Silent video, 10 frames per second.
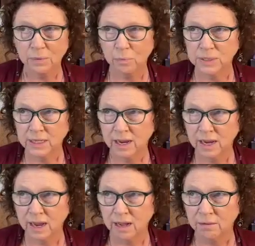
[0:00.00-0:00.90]
was
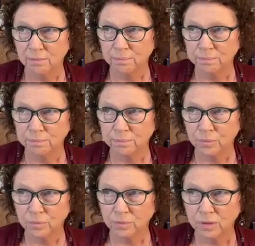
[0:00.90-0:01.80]
a
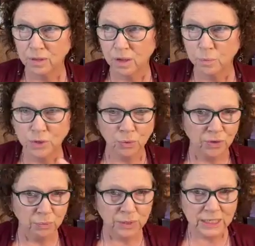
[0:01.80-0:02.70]
ritual
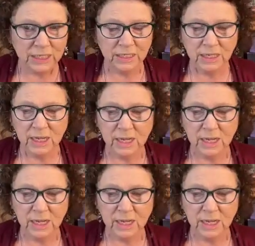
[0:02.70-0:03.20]
that we did.